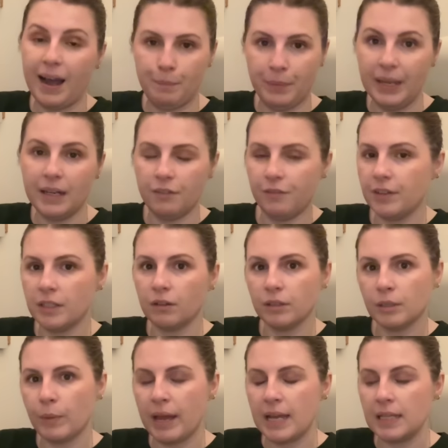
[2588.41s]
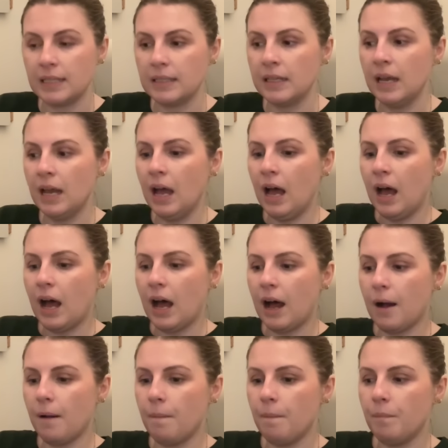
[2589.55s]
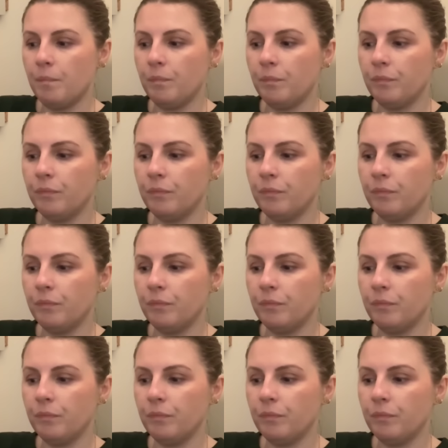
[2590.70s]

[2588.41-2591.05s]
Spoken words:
be in a physical space, and